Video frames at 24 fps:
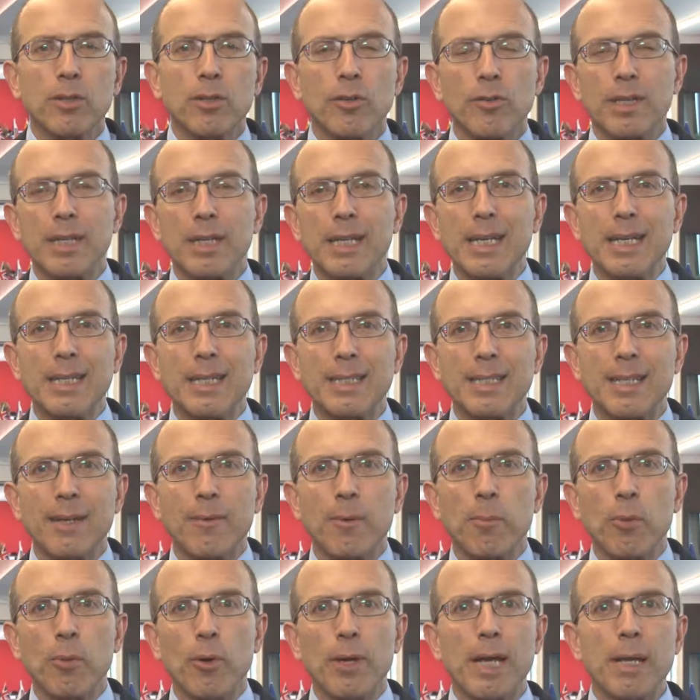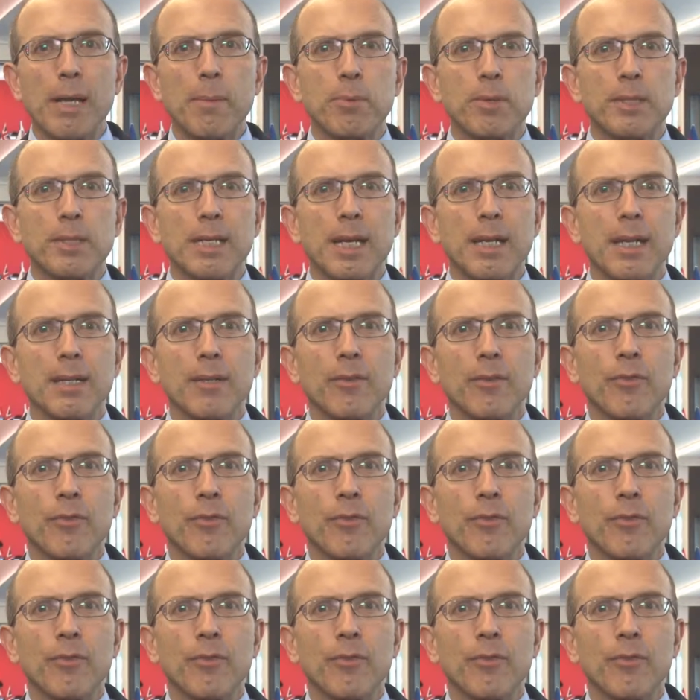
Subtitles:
currently at 7.8%,